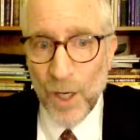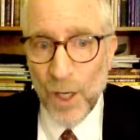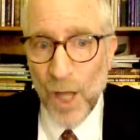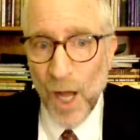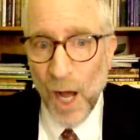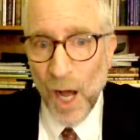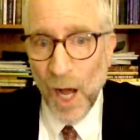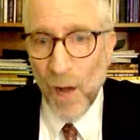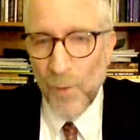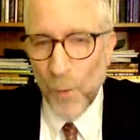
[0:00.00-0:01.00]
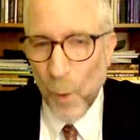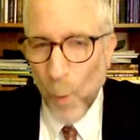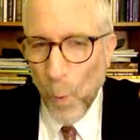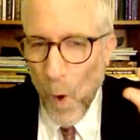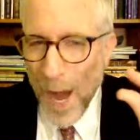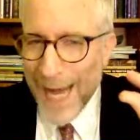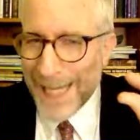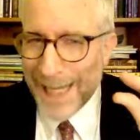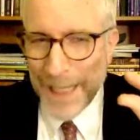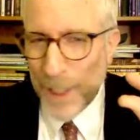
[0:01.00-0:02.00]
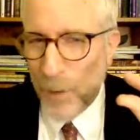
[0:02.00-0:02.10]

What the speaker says: a miracle of